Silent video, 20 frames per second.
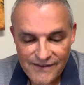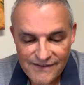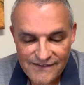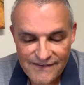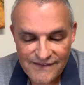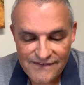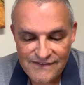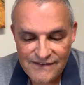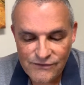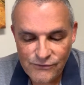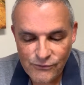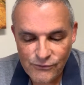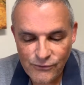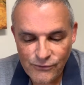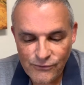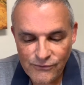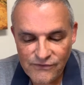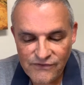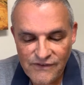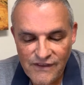Disney Nerd
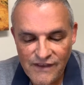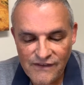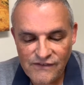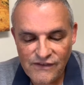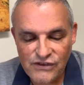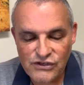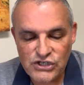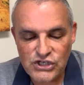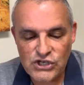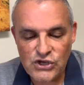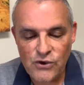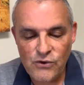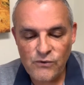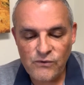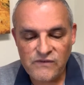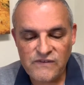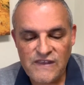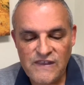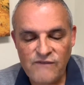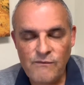Herders does a show
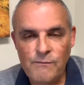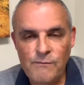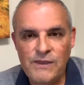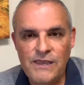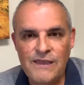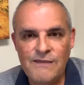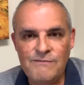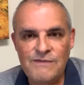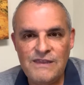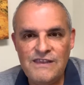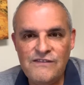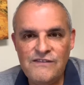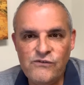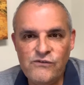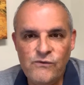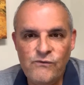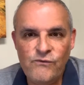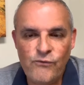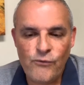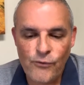7 p.m.
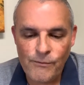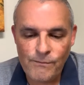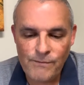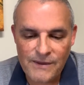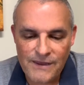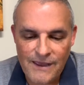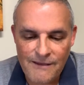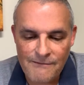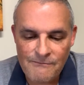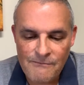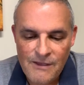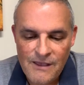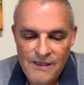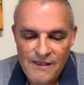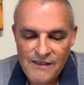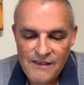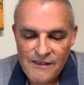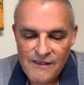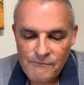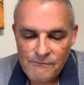Eastern, 4 p.m.
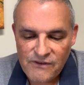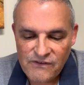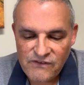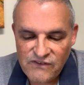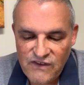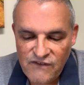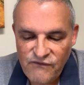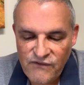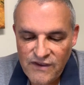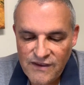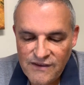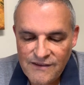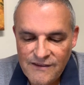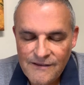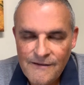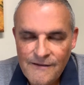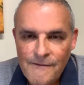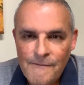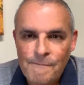Pacific.